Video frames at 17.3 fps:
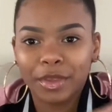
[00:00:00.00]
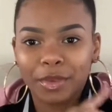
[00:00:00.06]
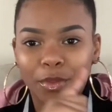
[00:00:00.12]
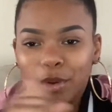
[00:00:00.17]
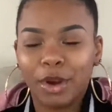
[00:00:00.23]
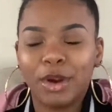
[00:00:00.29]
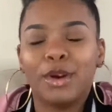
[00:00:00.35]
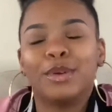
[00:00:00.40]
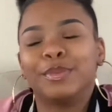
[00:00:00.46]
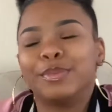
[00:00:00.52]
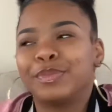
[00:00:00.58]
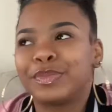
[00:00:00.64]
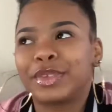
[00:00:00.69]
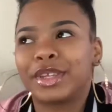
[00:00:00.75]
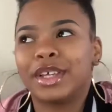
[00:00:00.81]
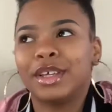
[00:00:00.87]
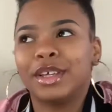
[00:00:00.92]
Well,
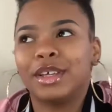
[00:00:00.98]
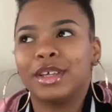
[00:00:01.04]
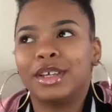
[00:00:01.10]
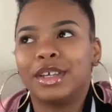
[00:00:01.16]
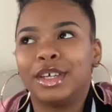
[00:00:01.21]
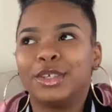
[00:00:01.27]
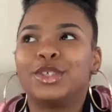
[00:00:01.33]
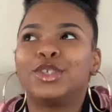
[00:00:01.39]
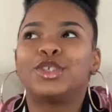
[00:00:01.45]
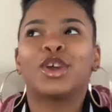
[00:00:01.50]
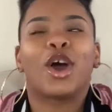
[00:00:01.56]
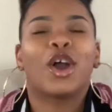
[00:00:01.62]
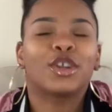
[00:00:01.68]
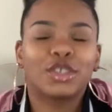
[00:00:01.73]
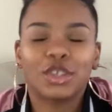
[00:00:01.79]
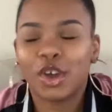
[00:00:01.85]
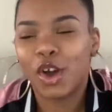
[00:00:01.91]
it
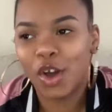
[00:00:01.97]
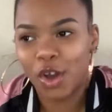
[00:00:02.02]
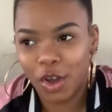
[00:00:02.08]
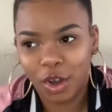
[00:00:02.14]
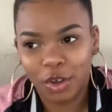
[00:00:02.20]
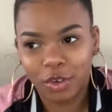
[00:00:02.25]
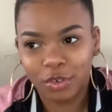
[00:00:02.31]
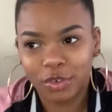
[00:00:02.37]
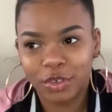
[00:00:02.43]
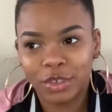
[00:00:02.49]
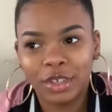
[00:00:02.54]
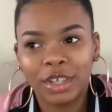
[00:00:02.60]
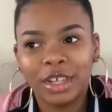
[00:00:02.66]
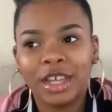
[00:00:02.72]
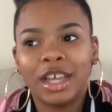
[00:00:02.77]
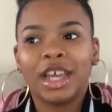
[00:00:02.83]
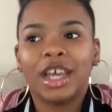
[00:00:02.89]
starts off.
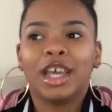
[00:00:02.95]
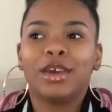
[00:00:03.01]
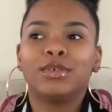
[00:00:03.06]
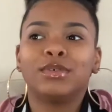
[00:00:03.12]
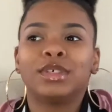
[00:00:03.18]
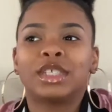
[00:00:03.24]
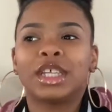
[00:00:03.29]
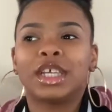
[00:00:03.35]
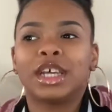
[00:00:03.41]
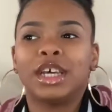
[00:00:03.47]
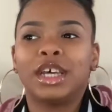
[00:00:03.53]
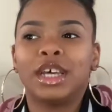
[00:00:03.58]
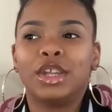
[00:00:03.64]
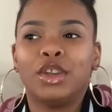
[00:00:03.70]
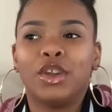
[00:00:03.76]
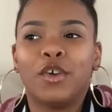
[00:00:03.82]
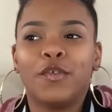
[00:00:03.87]
It was
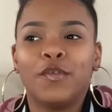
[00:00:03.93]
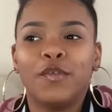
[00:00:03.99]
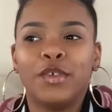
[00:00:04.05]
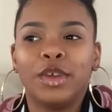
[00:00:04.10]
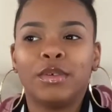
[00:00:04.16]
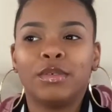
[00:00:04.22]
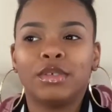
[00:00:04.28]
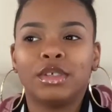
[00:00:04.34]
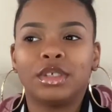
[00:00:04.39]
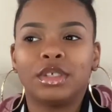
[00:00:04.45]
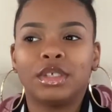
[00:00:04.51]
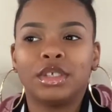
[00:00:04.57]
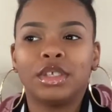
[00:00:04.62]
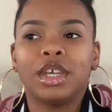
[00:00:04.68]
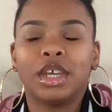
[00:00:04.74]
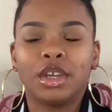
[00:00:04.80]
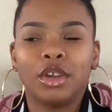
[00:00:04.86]

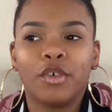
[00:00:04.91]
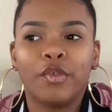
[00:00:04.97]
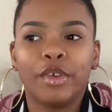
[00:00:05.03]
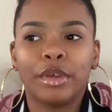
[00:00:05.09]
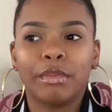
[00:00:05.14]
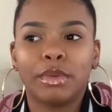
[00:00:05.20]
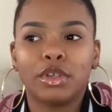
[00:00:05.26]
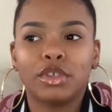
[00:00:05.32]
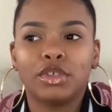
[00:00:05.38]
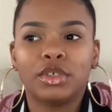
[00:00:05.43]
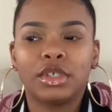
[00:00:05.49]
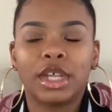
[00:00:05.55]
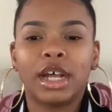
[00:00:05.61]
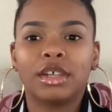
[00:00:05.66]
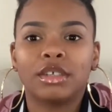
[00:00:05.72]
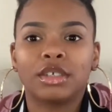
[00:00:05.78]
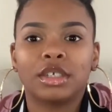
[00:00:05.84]
November
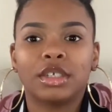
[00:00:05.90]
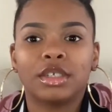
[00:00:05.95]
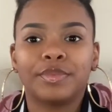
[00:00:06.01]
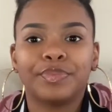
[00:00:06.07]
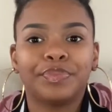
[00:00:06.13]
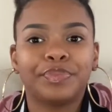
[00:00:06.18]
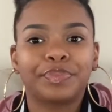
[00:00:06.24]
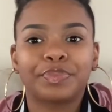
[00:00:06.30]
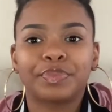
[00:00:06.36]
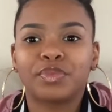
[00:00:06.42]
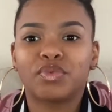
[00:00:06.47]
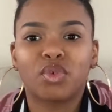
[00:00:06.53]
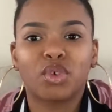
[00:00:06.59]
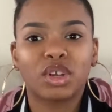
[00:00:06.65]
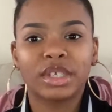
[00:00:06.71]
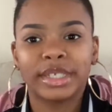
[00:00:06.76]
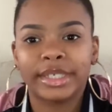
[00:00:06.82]

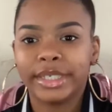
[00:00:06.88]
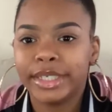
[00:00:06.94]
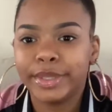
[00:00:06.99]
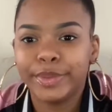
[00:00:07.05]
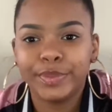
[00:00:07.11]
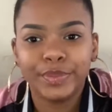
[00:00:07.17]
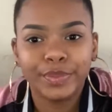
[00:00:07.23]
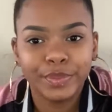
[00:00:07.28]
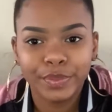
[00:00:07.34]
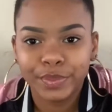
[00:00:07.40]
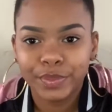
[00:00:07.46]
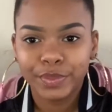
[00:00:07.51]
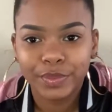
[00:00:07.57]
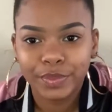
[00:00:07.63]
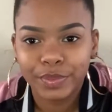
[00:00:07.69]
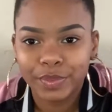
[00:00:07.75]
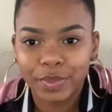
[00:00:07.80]
2014.
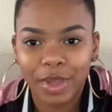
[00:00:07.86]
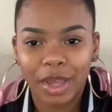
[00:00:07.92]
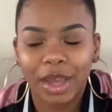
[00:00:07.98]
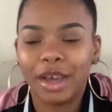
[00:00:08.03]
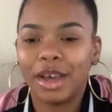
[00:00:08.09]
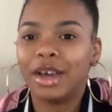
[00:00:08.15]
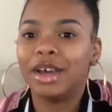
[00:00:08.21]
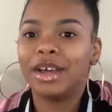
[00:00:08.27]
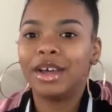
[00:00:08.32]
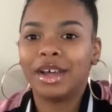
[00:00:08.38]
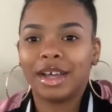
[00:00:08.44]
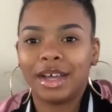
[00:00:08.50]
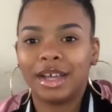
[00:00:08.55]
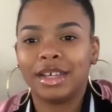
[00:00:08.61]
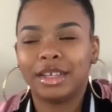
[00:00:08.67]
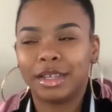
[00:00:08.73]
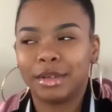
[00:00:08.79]
Yeah,
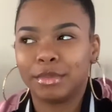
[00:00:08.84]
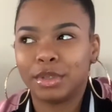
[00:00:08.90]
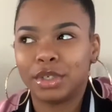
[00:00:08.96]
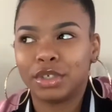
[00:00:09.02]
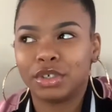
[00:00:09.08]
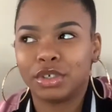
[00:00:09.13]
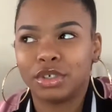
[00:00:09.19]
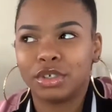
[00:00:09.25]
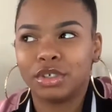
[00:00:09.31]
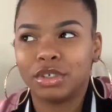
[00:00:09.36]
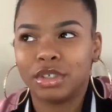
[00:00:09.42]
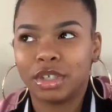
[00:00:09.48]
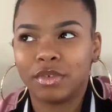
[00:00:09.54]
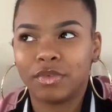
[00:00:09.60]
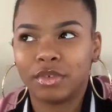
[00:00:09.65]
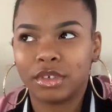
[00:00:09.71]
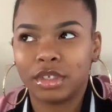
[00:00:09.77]
I'm pretty sure
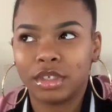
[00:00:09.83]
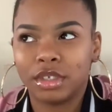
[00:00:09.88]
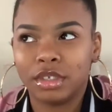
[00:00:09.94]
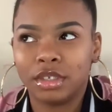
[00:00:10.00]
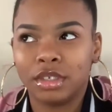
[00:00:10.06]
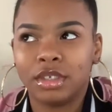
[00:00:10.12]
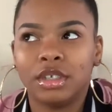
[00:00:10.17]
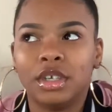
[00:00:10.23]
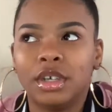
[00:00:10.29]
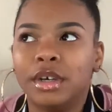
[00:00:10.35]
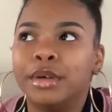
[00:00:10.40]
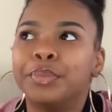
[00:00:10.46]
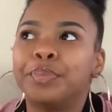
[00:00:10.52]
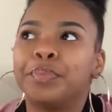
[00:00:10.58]
2014. Yeah.